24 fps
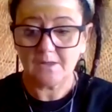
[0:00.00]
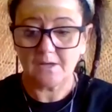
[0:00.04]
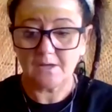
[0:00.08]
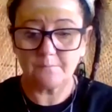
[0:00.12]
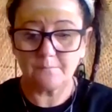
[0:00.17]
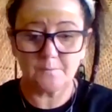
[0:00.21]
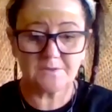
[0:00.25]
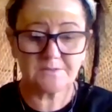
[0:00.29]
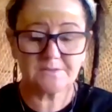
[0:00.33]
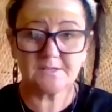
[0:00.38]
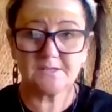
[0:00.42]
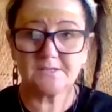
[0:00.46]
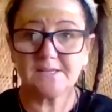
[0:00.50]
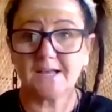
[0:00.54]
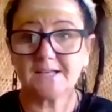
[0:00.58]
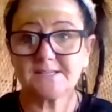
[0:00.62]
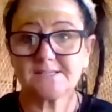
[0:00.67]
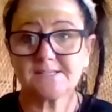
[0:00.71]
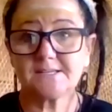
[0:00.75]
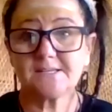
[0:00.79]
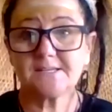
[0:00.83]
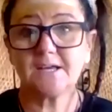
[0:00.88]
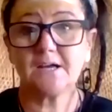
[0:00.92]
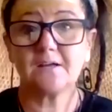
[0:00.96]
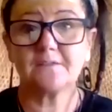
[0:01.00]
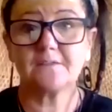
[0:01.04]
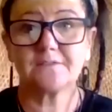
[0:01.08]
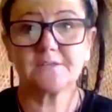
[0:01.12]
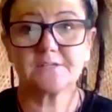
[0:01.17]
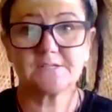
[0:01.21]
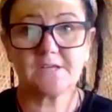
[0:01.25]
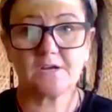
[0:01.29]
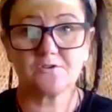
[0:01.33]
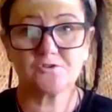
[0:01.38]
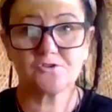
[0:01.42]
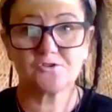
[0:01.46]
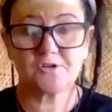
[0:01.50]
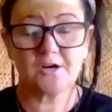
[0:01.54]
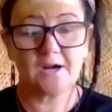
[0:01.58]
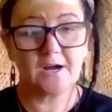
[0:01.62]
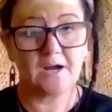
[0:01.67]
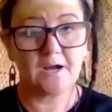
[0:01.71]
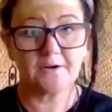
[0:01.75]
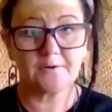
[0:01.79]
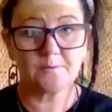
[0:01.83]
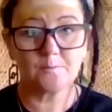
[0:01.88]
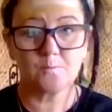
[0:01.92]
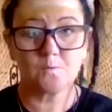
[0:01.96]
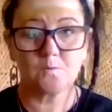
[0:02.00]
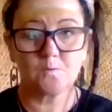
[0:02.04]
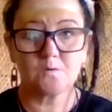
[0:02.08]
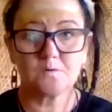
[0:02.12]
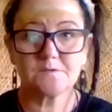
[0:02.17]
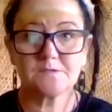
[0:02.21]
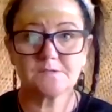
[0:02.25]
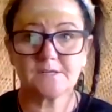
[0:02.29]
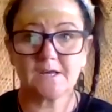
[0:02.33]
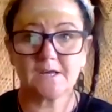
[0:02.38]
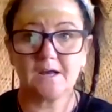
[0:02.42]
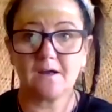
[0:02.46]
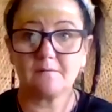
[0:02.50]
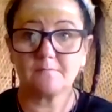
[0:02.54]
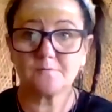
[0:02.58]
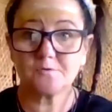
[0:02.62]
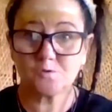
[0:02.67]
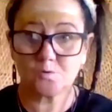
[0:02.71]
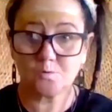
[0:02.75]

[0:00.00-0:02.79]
with the NATSIAA, the Telstra Art Awards, uh,